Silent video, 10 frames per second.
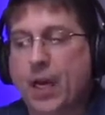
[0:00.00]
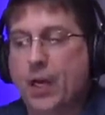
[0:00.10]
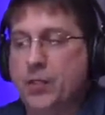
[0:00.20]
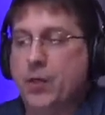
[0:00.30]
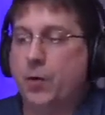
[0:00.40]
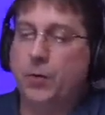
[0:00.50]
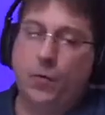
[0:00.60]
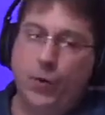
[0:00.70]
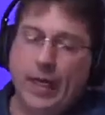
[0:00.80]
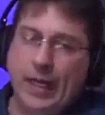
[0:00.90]
So
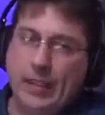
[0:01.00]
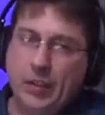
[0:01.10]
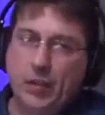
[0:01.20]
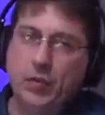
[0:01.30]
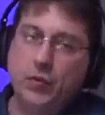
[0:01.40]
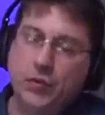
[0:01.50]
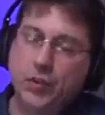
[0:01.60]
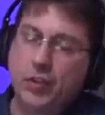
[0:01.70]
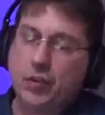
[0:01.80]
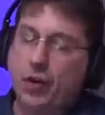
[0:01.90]
what I'd like to do
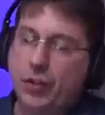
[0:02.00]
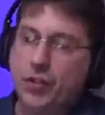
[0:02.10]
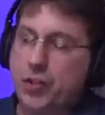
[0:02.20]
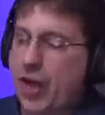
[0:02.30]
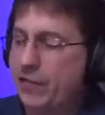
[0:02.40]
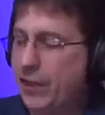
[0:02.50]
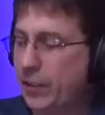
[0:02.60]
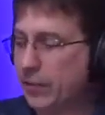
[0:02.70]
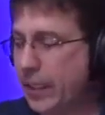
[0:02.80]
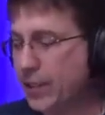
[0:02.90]
to start this off
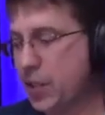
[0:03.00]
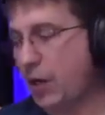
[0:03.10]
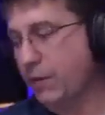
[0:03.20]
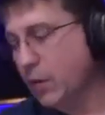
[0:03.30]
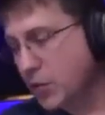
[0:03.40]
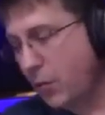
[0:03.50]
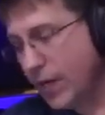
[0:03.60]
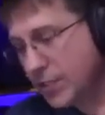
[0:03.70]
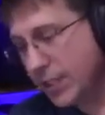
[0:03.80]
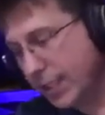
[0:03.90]
here is our first
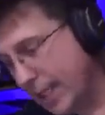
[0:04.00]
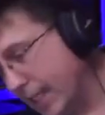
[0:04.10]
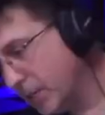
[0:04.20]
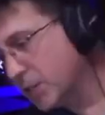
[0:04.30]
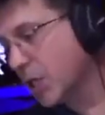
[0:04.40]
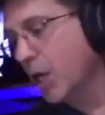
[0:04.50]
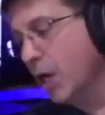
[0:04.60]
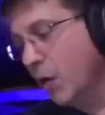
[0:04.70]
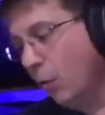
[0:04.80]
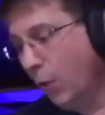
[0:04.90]
question is,
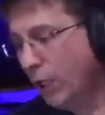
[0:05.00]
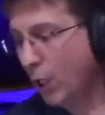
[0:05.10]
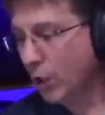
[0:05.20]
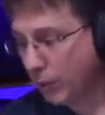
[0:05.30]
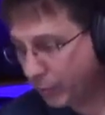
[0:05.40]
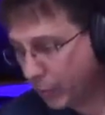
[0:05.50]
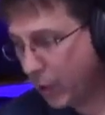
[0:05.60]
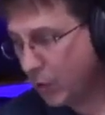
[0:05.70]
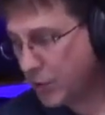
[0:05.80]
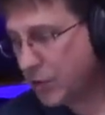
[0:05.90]
what are the
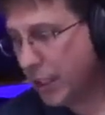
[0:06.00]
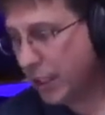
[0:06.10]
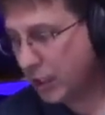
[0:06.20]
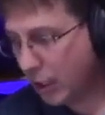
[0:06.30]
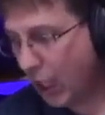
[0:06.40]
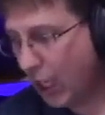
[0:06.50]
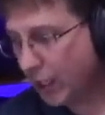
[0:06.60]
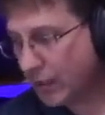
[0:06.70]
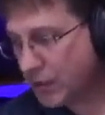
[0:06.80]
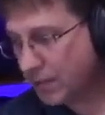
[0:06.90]
pros and
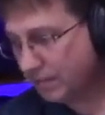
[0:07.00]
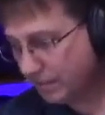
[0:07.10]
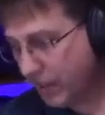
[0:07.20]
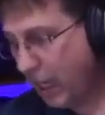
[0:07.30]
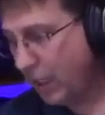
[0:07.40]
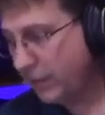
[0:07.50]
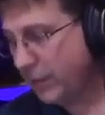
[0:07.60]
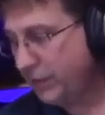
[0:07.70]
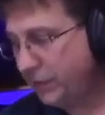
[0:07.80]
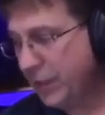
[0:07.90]
cons
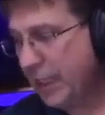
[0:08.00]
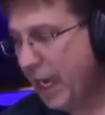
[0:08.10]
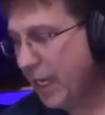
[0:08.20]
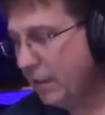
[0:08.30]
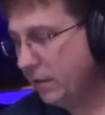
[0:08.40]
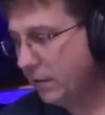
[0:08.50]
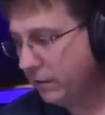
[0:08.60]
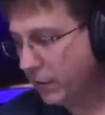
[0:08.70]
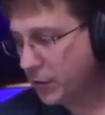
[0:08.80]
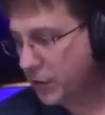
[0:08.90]
of fiat
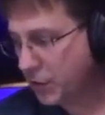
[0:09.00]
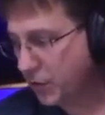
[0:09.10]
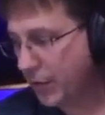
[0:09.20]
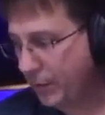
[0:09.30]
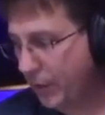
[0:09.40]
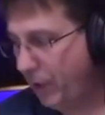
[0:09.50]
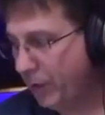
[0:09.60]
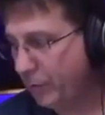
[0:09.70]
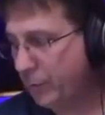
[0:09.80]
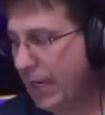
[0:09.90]
versus crypto
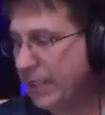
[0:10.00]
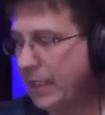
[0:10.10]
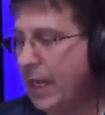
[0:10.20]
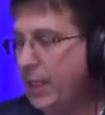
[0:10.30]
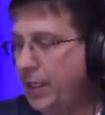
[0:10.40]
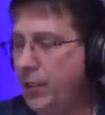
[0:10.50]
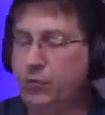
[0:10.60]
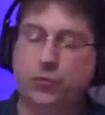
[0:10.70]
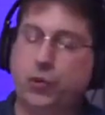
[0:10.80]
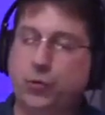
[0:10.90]
and the practicality in the
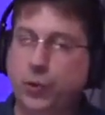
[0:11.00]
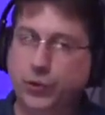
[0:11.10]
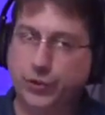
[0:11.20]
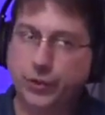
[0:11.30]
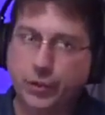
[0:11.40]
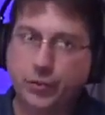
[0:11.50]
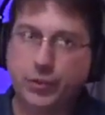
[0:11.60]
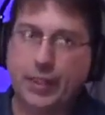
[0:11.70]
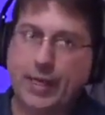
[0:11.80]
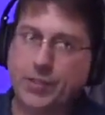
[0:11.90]
real world
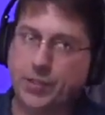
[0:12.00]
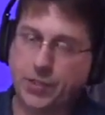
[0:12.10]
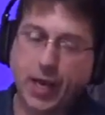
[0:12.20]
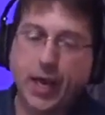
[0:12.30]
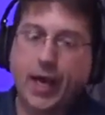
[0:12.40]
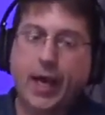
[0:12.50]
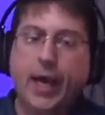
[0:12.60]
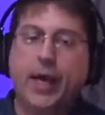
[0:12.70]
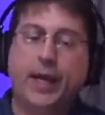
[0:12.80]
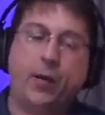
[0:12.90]
use cases?
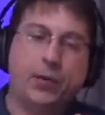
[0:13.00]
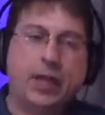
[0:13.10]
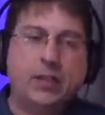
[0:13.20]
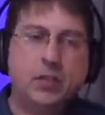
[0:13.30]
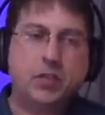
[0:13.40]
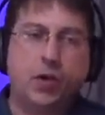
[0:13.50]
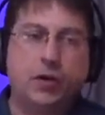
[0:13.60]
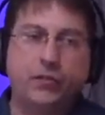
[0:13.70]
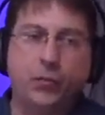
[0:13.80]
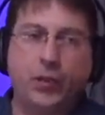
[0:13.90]
And I would like to
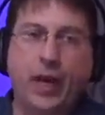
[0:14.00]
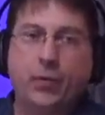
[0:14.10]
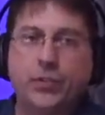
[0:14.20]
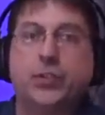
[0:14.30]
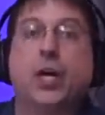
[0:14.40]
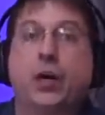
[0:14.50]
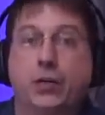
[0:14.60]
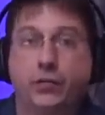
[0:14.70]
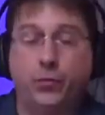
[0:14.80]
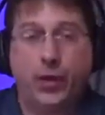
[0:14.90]
start from when I was
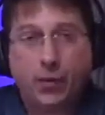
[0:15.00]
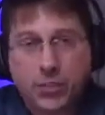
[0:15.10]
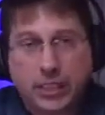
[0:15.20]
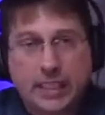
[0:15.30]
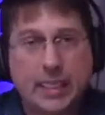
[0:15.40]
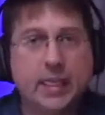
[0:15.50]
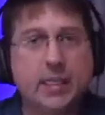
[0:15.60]
younger, from when I was a kid